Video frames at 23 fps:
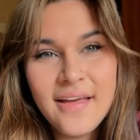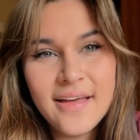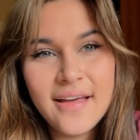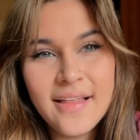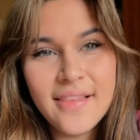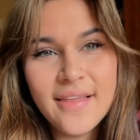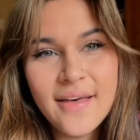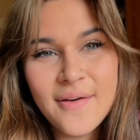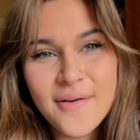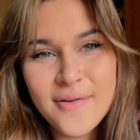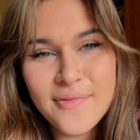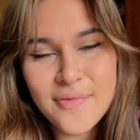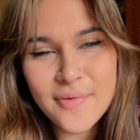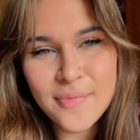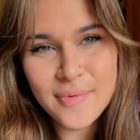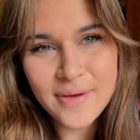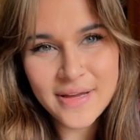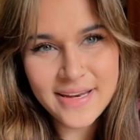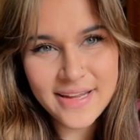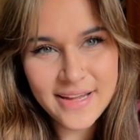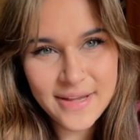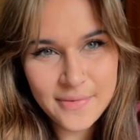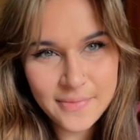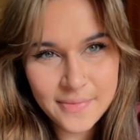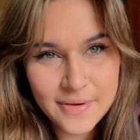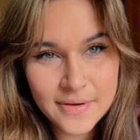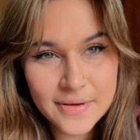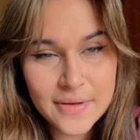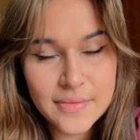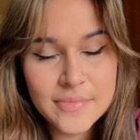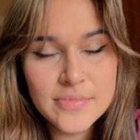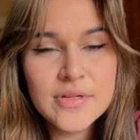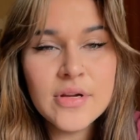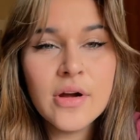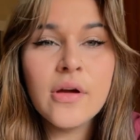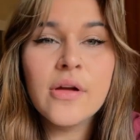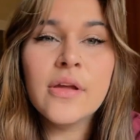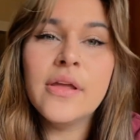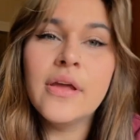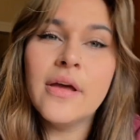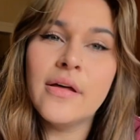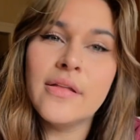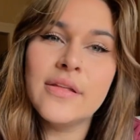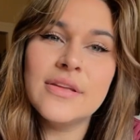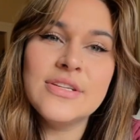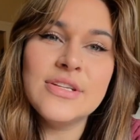Hello everybody, welcome to
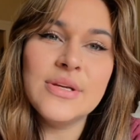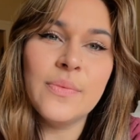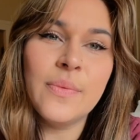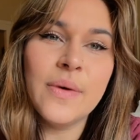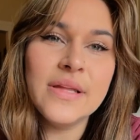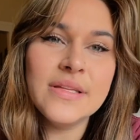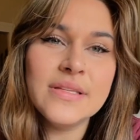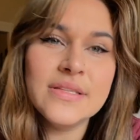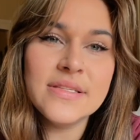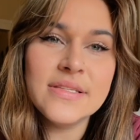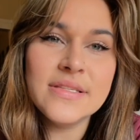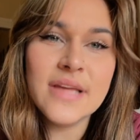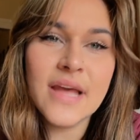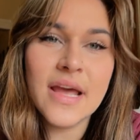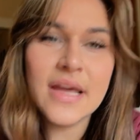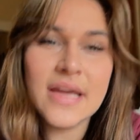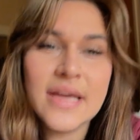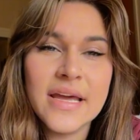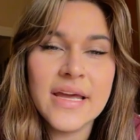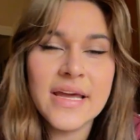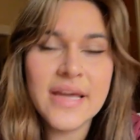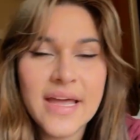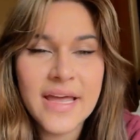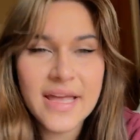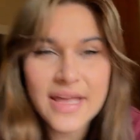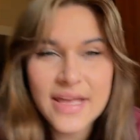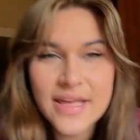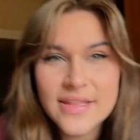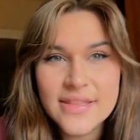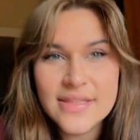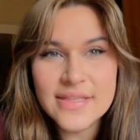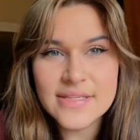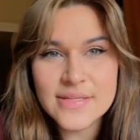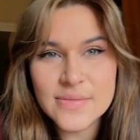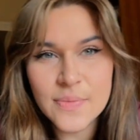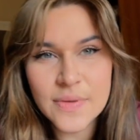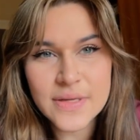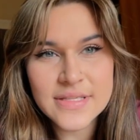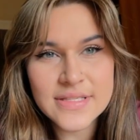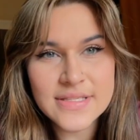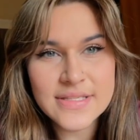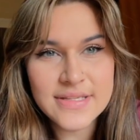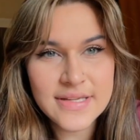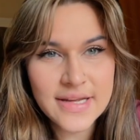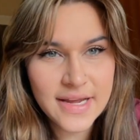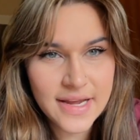Archaeology Wednesday. This
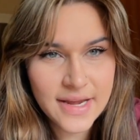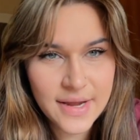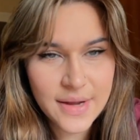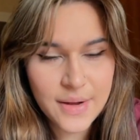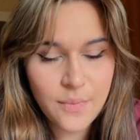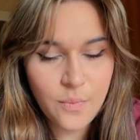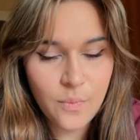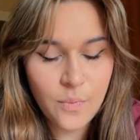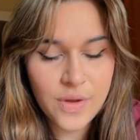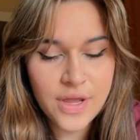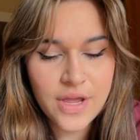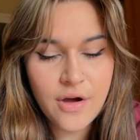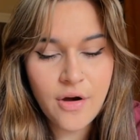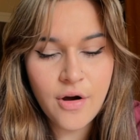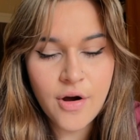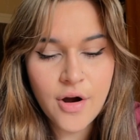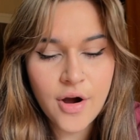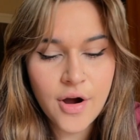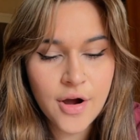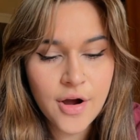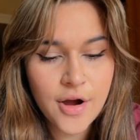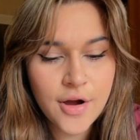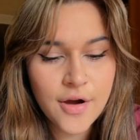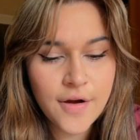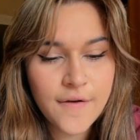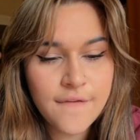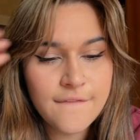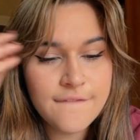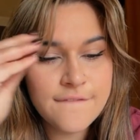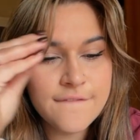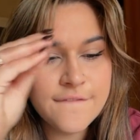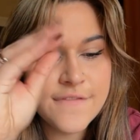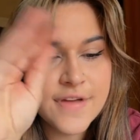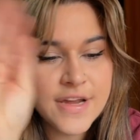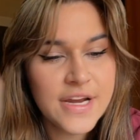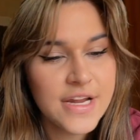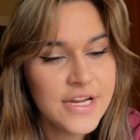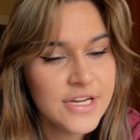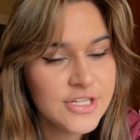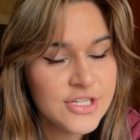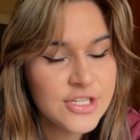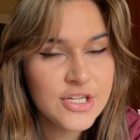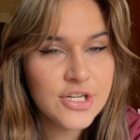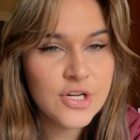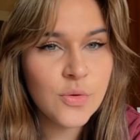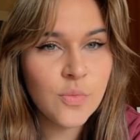Wednesday we are
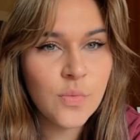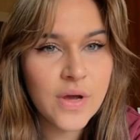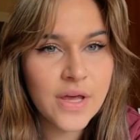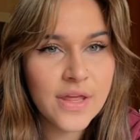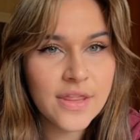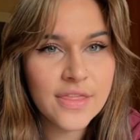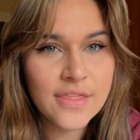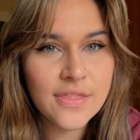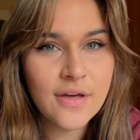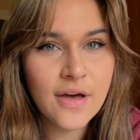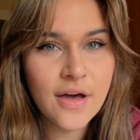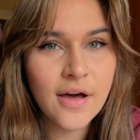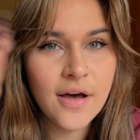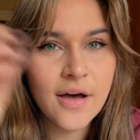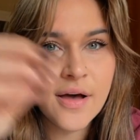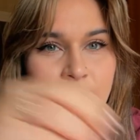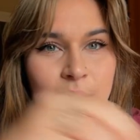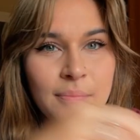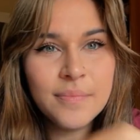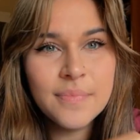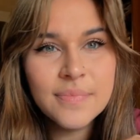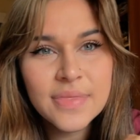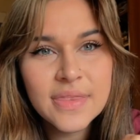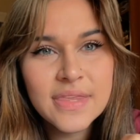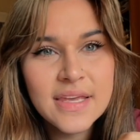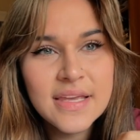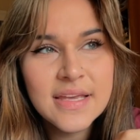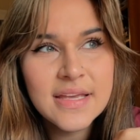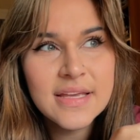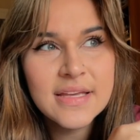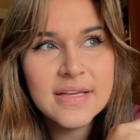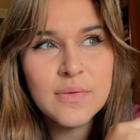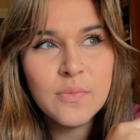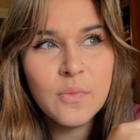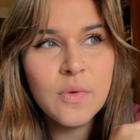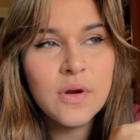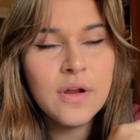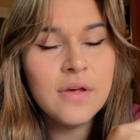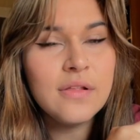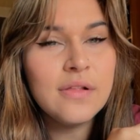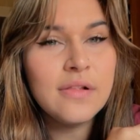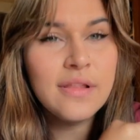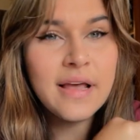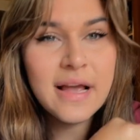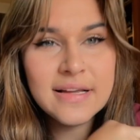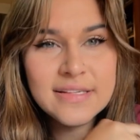finished with one of
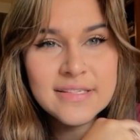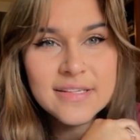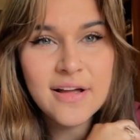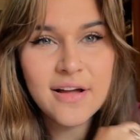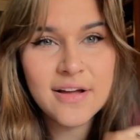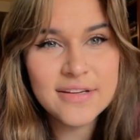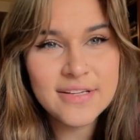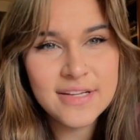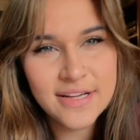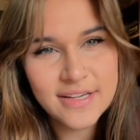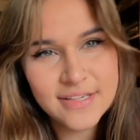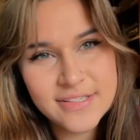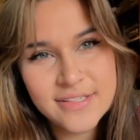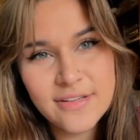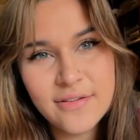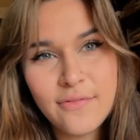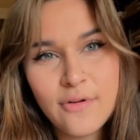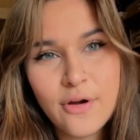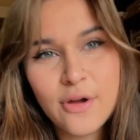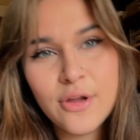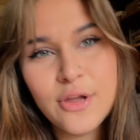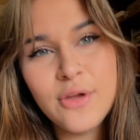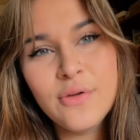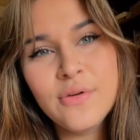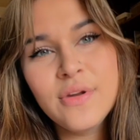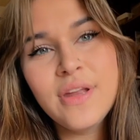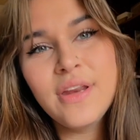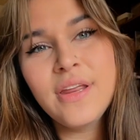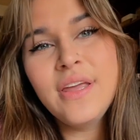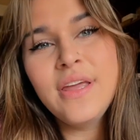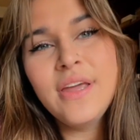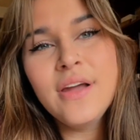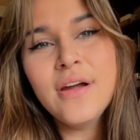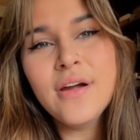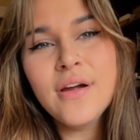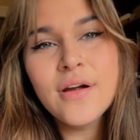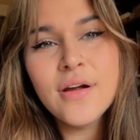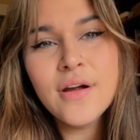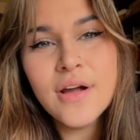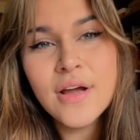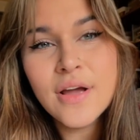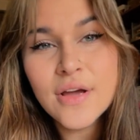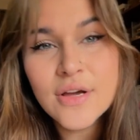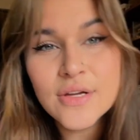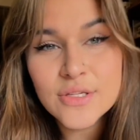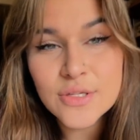the last contexts of our unit here.
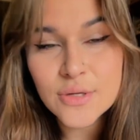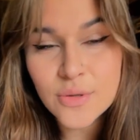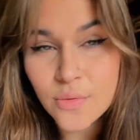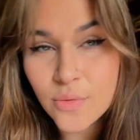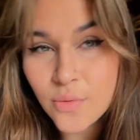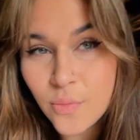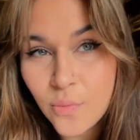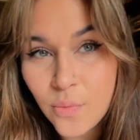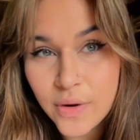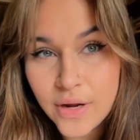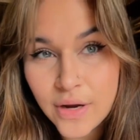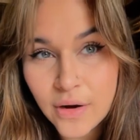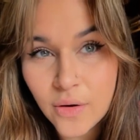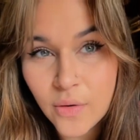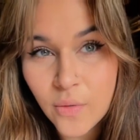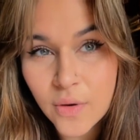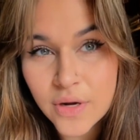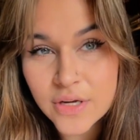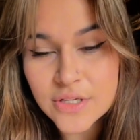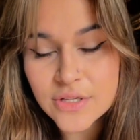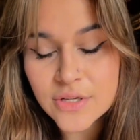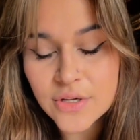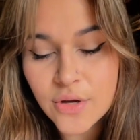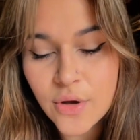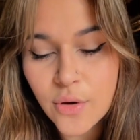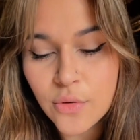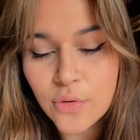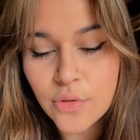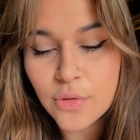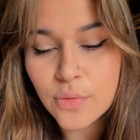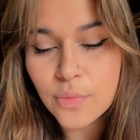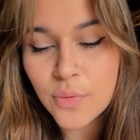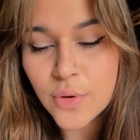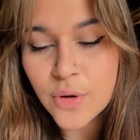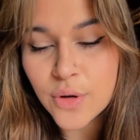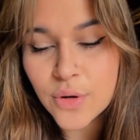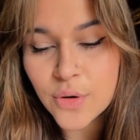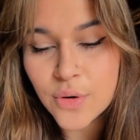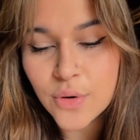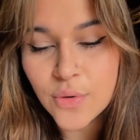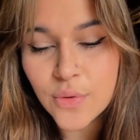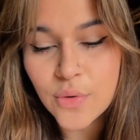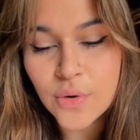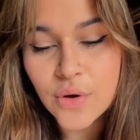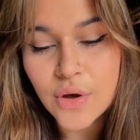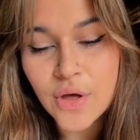So we are going to go
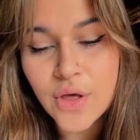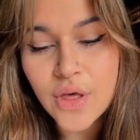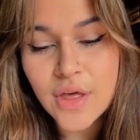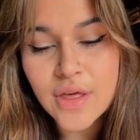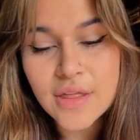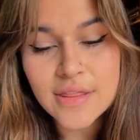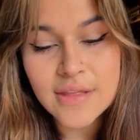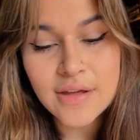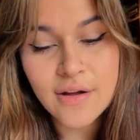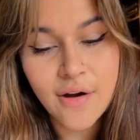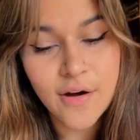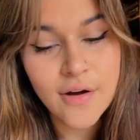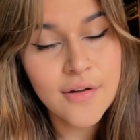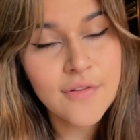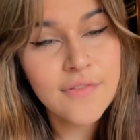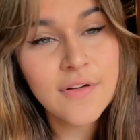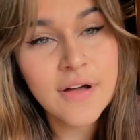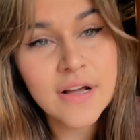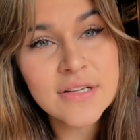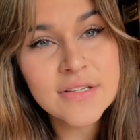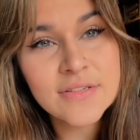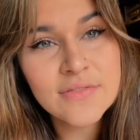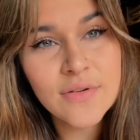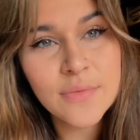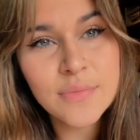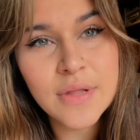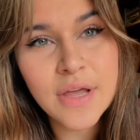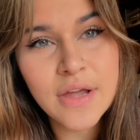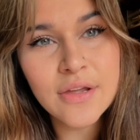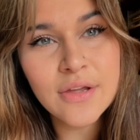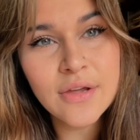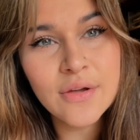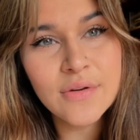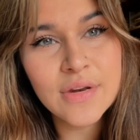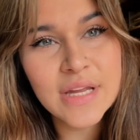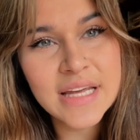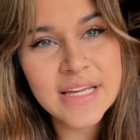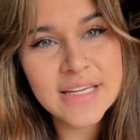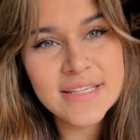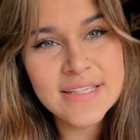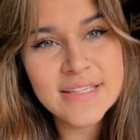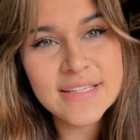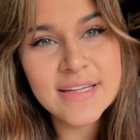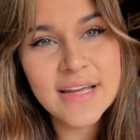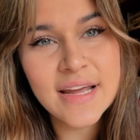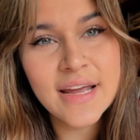through the artifacts from that
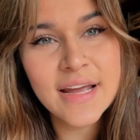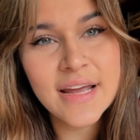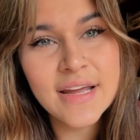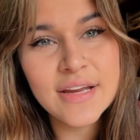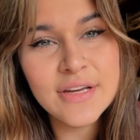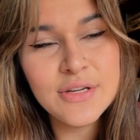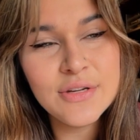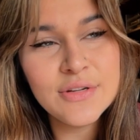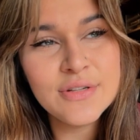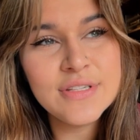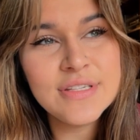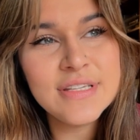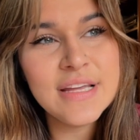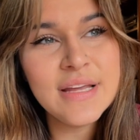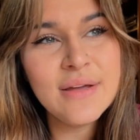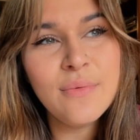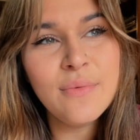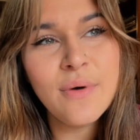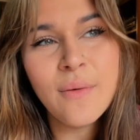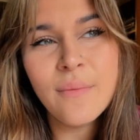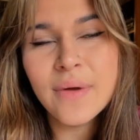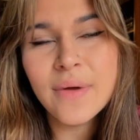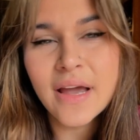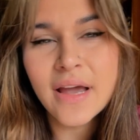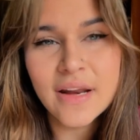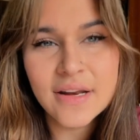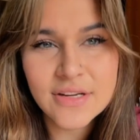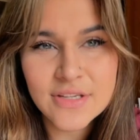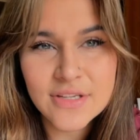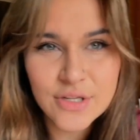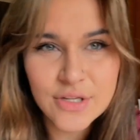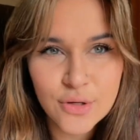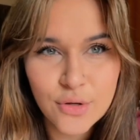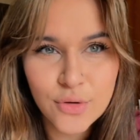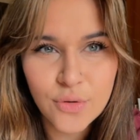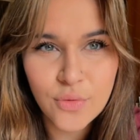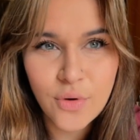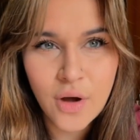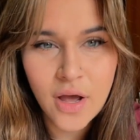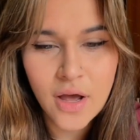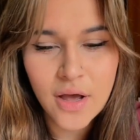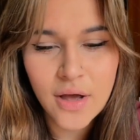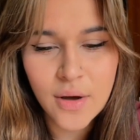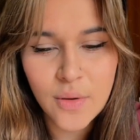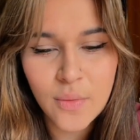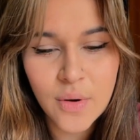unit and you'll see what we kind of do
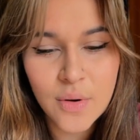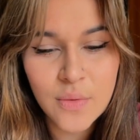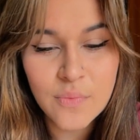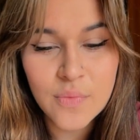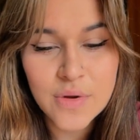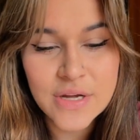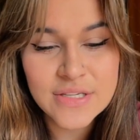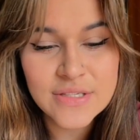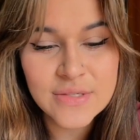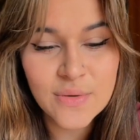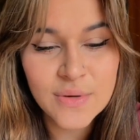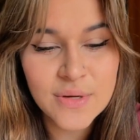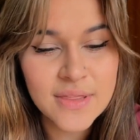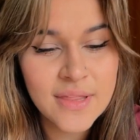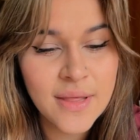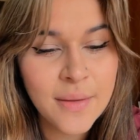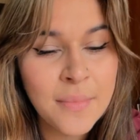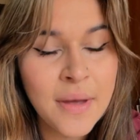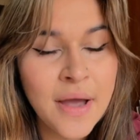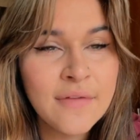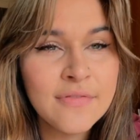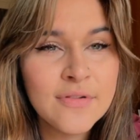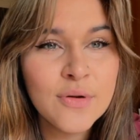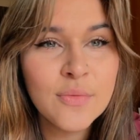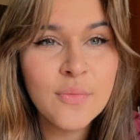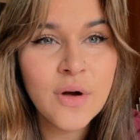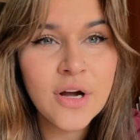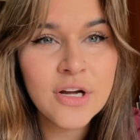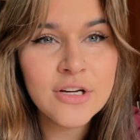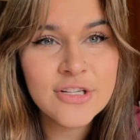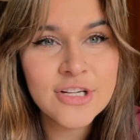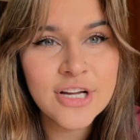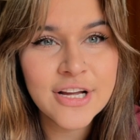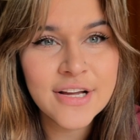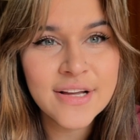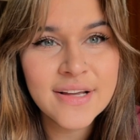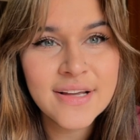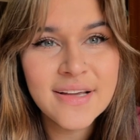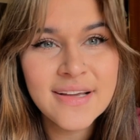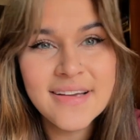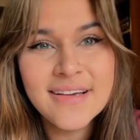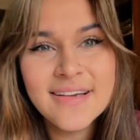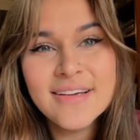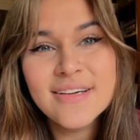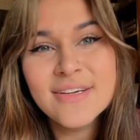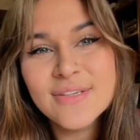when we sort them after washing.
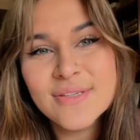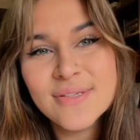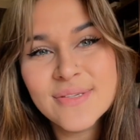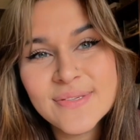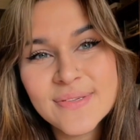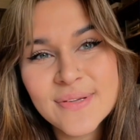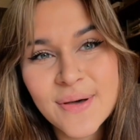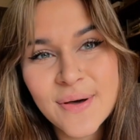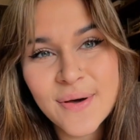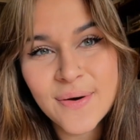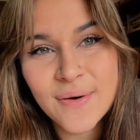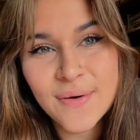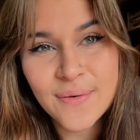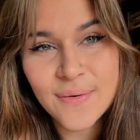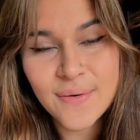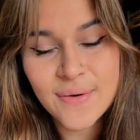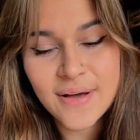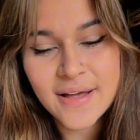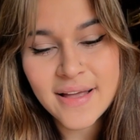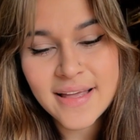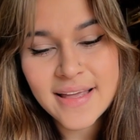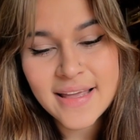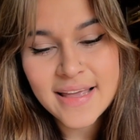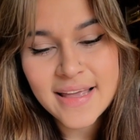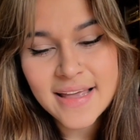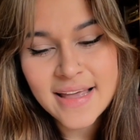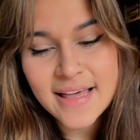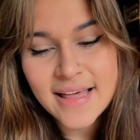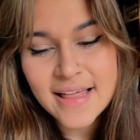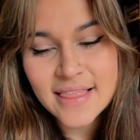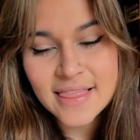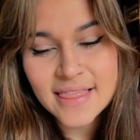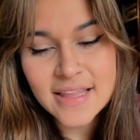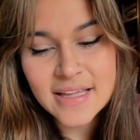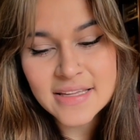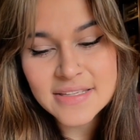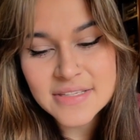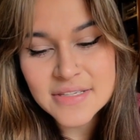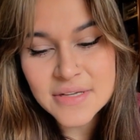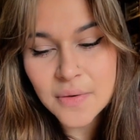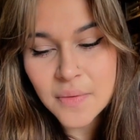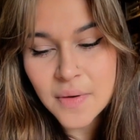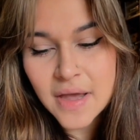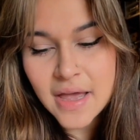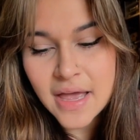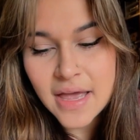So let's
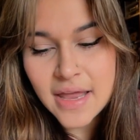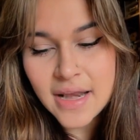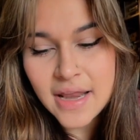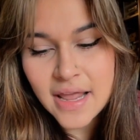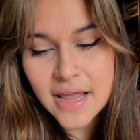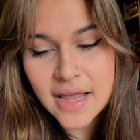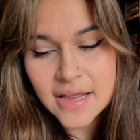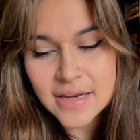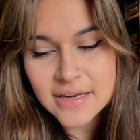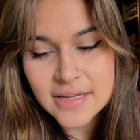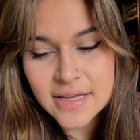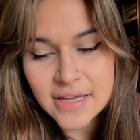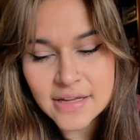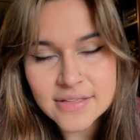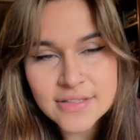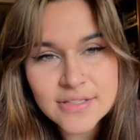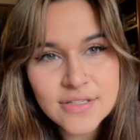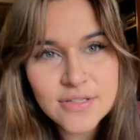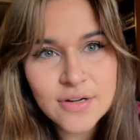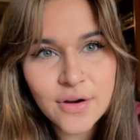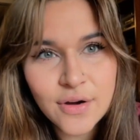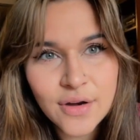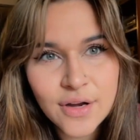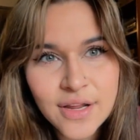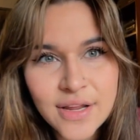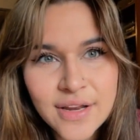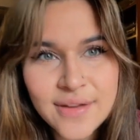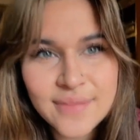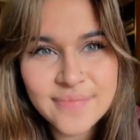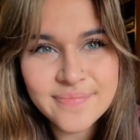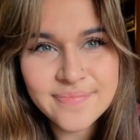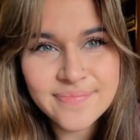go ahead and get started.